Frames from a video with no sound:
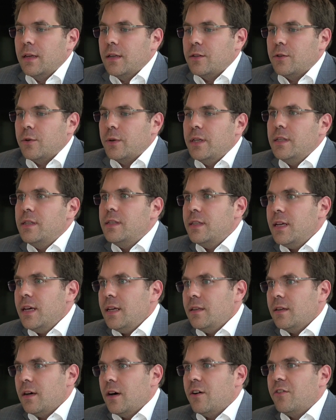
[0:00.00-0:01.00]
So
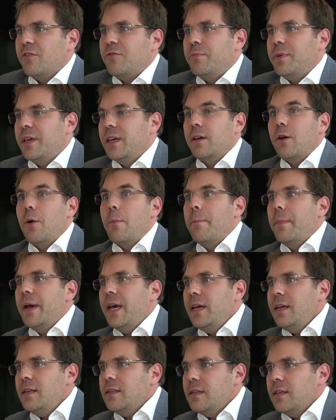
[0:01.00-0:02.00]
instead of being
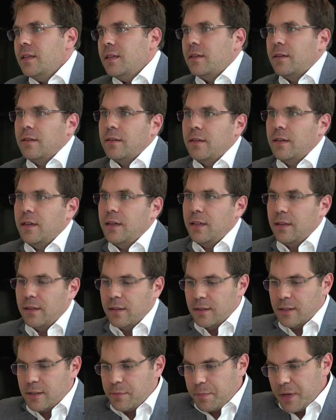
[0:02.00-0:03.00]
amazing
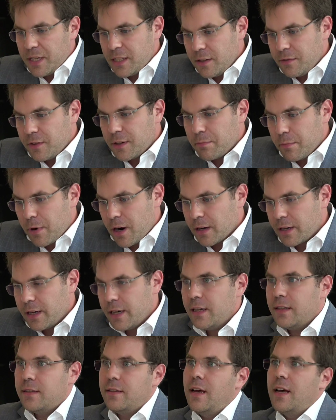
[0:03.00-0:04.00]
in specific
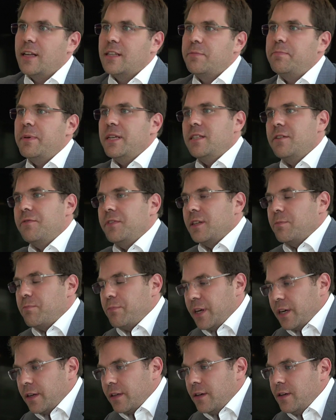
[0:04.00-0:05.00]
market at specific
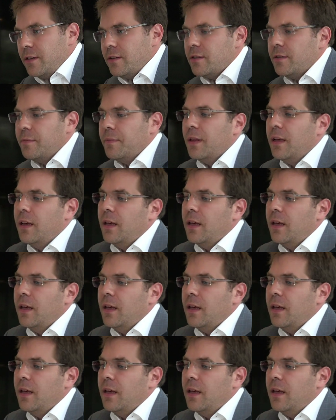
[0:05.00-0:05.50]
periods,